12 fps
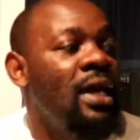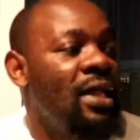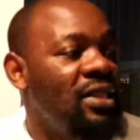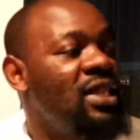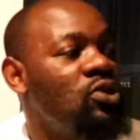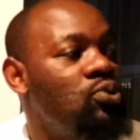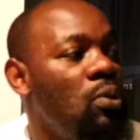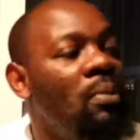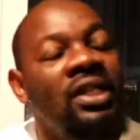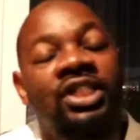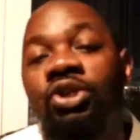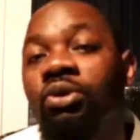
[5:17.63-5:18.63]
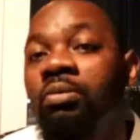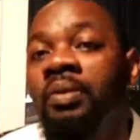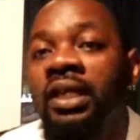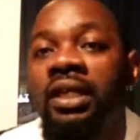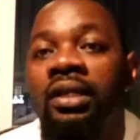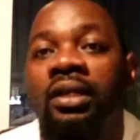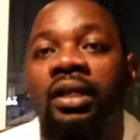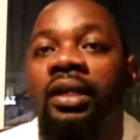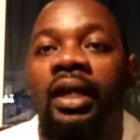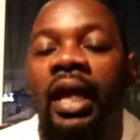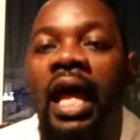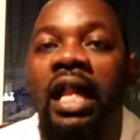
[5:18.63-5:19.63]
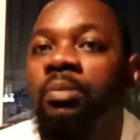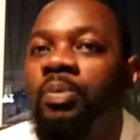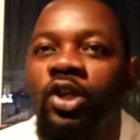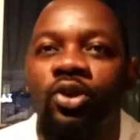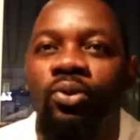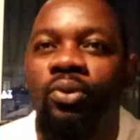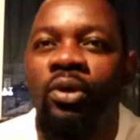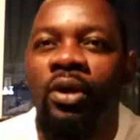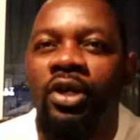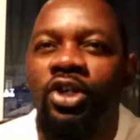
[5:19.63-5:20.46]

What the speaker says: this woman, she will be helping you.